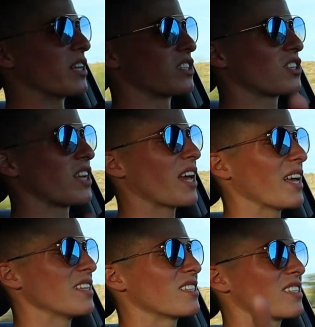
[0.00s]
It's set
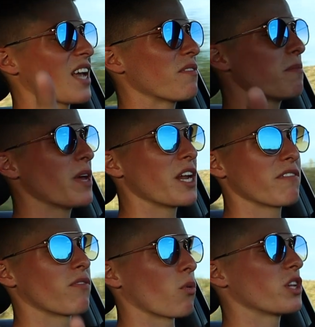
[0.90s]
a 7-minute
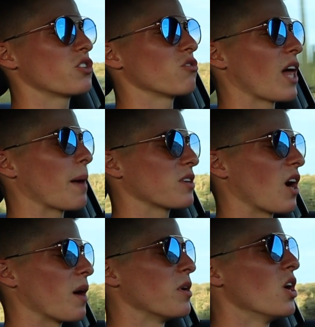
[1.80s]
42 lap
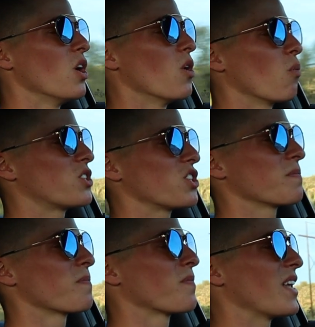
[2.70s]
time, which
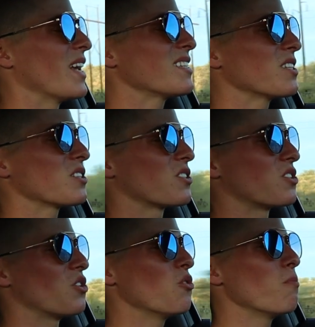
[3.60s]

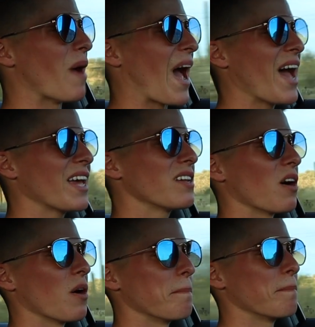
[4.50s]
isn't too bad.
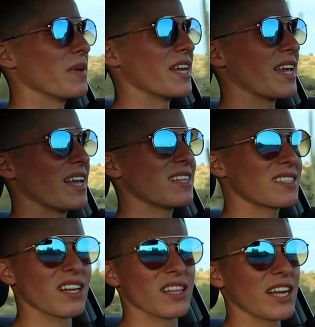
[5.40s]
It is
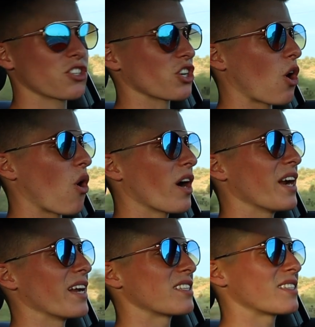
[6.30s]
an electric car,
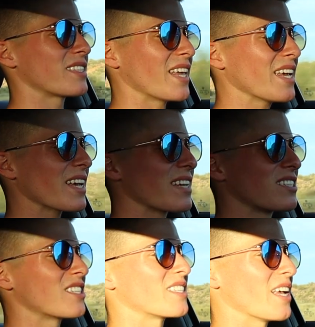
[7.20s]
and think
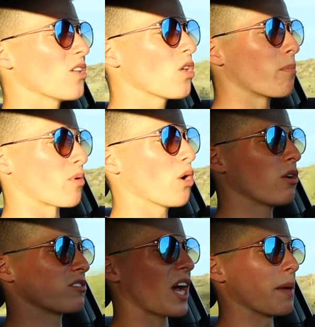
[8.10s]
it's still a
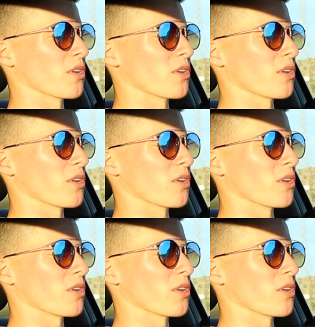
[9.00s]
prototype.